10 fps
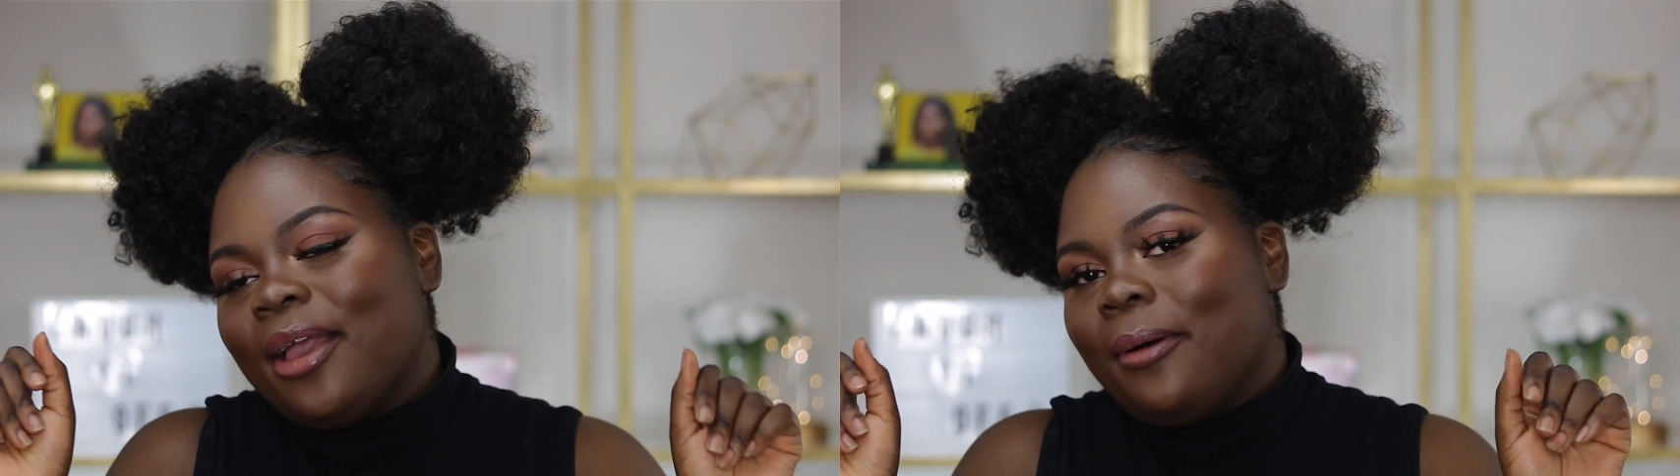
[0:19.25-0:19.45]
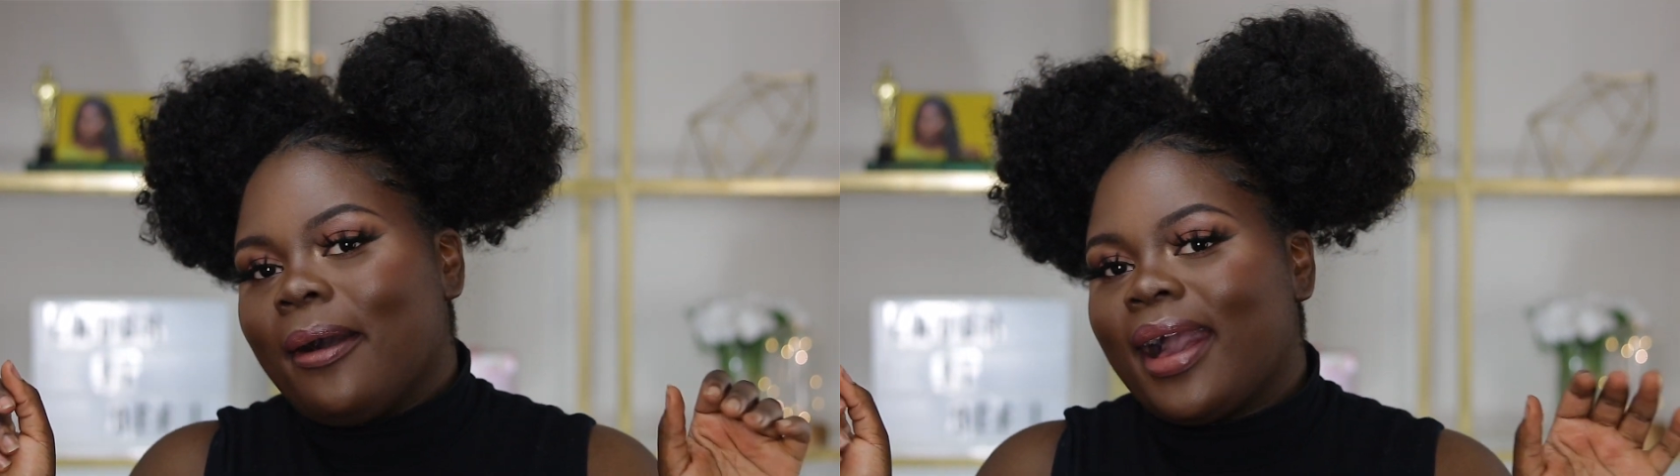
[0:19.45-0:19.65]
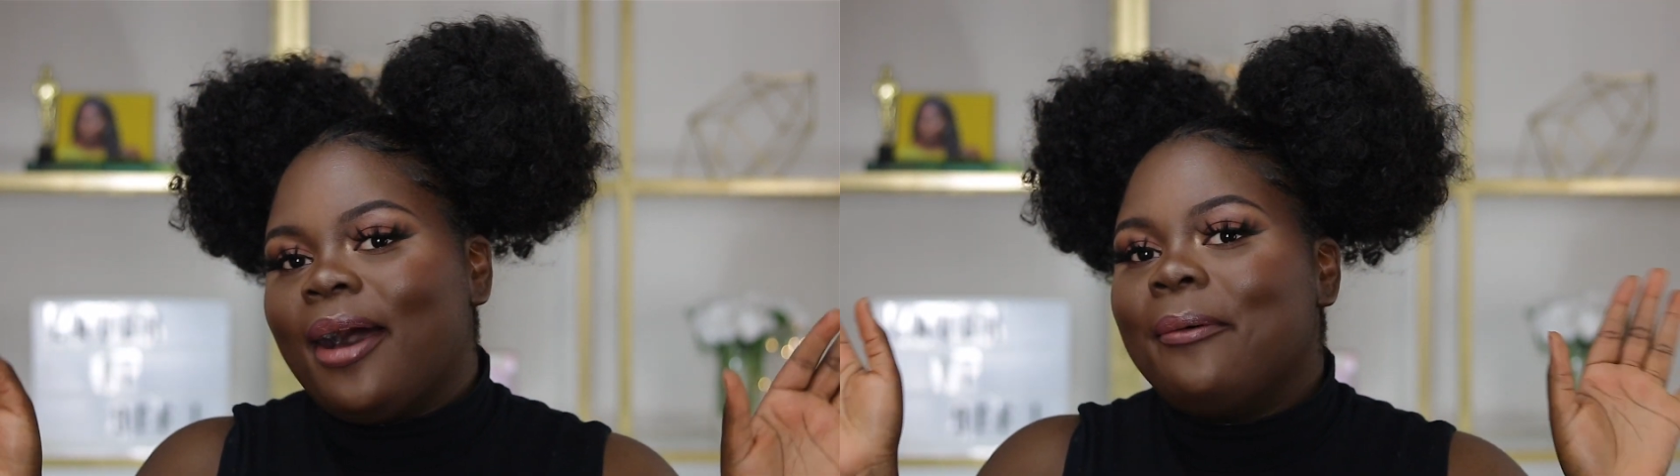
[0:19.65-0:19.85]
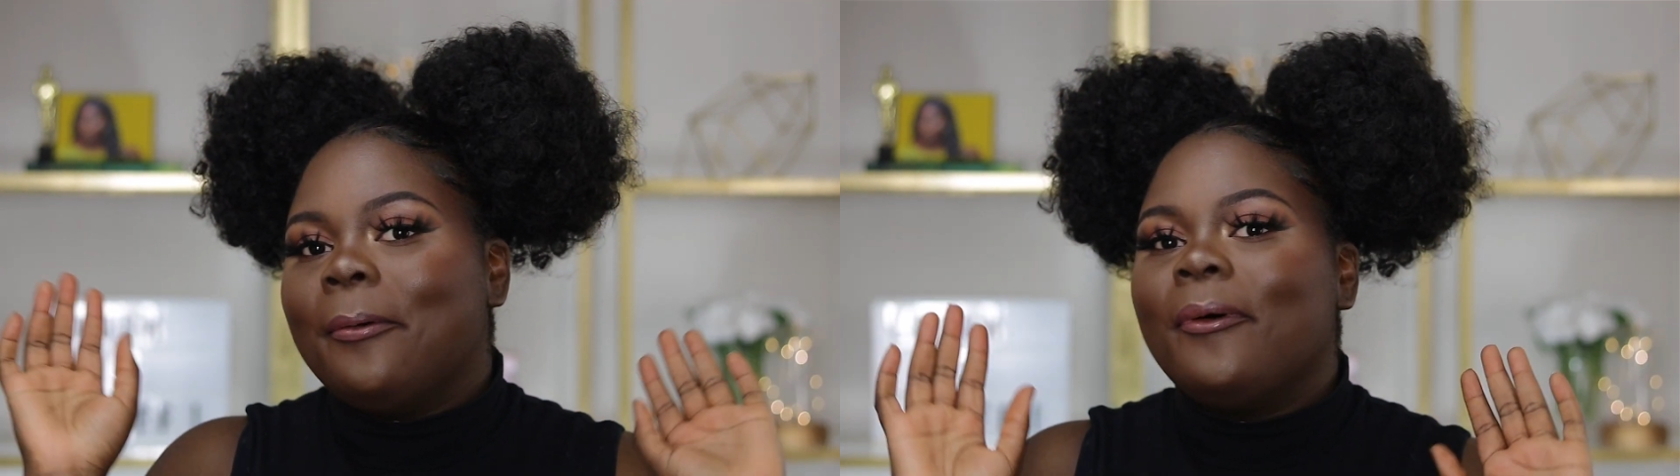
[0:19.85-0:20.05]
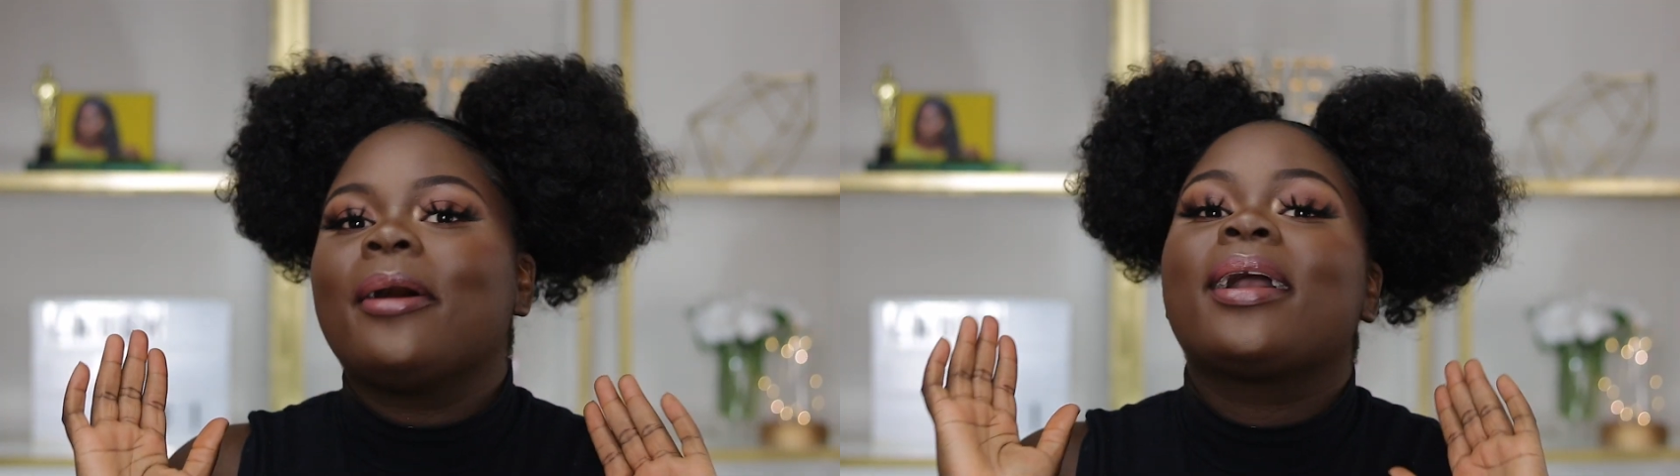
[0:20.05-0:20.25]
you're
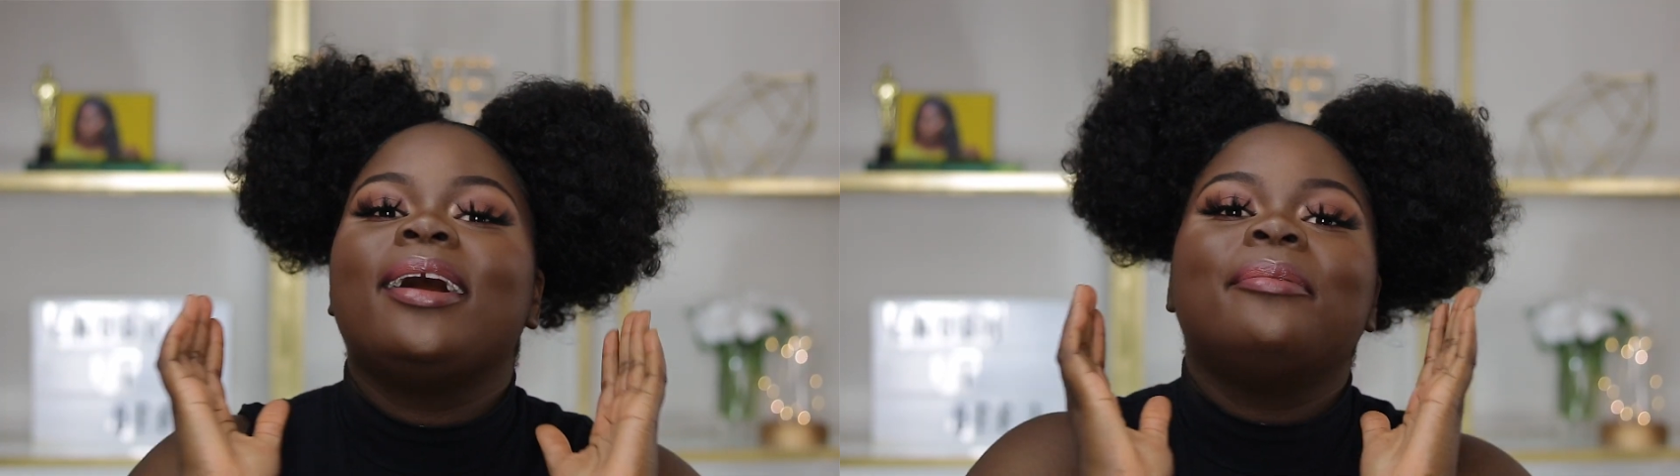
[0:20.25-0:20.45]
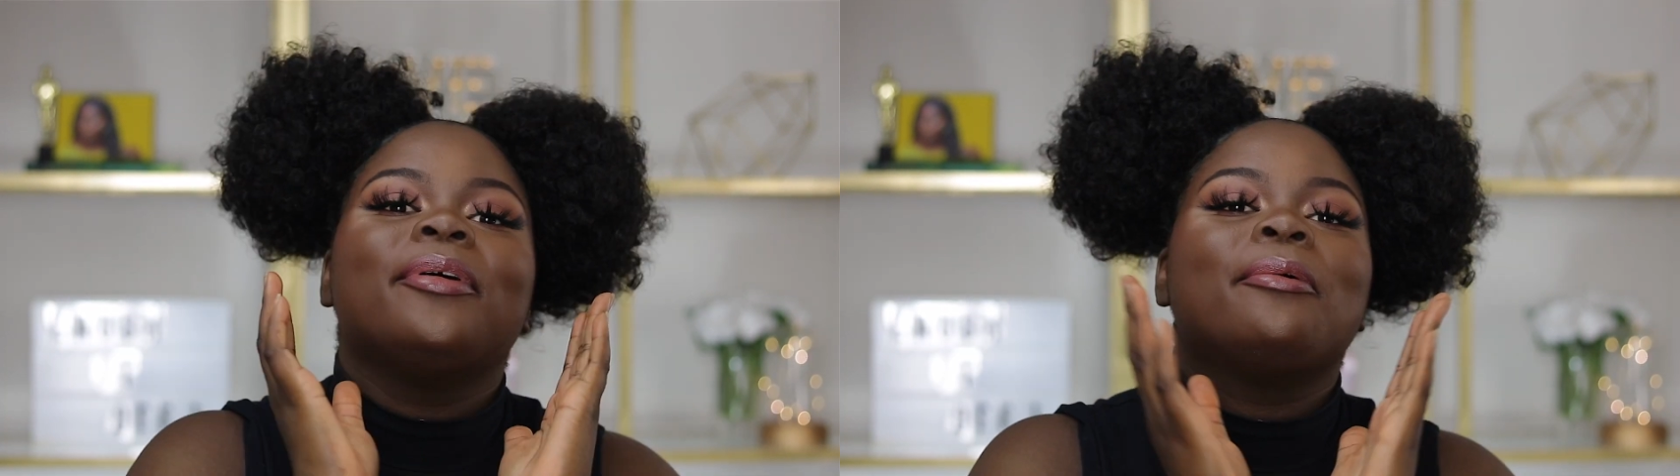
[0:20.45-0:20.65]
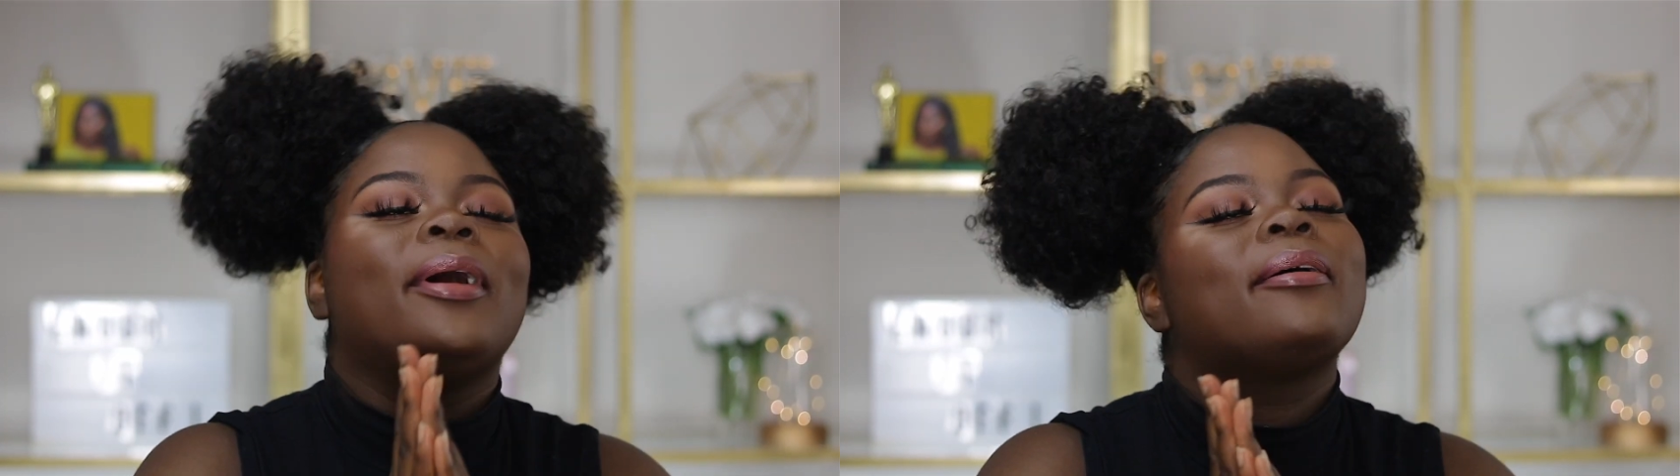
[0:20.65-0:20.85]
welcome.